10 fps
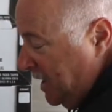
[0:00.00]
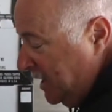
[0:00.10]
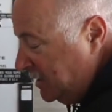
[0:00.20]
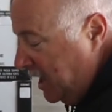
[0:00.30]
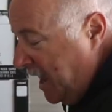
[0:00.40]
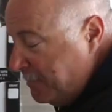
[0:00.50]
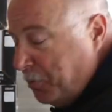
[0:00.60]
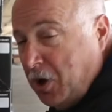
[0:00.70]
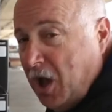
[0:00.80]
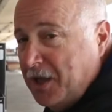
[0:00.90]
And the
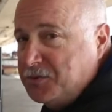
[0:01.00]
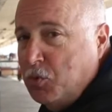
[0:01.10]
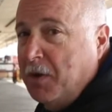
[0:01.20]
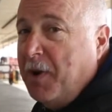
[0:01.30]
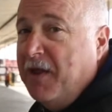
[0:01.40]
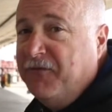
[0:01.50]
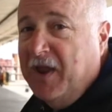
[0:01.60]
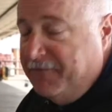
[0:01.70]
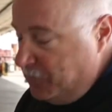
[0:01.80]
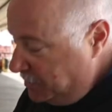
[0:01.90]
apricot's one of my
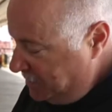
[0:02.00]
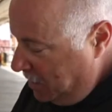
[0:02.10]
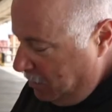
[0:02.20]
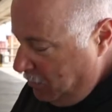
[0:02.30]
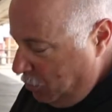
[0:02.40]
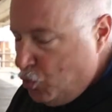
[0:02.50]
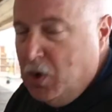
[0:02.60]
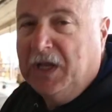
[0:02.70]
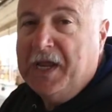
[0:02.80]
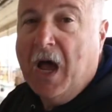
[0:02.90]
favorites, you know,
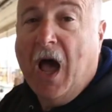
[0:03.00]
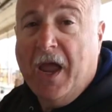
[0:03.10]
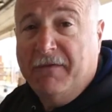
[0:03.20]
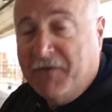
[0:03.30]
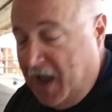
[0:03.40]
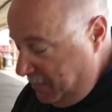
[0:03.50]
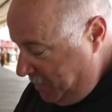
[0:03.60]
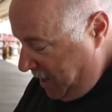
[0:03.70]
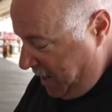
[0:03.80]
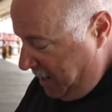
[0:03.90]
really high in
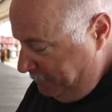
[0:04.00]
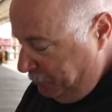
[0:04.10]
vitamin A.